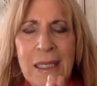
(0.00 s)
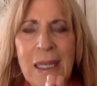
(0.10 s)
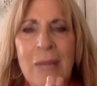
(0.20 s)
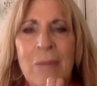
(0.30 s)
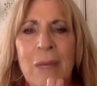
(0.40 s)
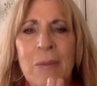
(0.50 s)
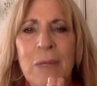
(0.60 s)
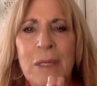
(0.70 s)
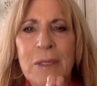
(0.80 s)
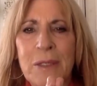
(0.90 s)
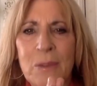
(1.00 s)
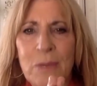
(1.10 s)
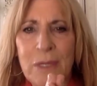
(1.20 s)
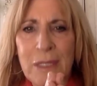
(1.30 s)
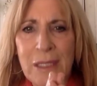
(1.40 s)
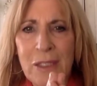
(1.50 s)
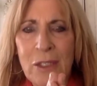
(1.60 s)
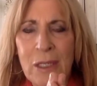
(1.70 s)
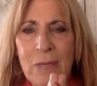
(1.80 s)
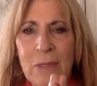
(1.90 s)
and my prayers are with each and
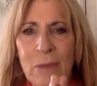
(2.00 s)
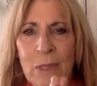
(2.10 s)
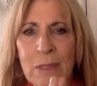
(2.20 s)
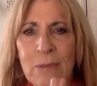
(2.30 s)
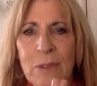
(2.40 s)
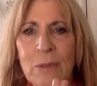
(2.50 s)
every one of you.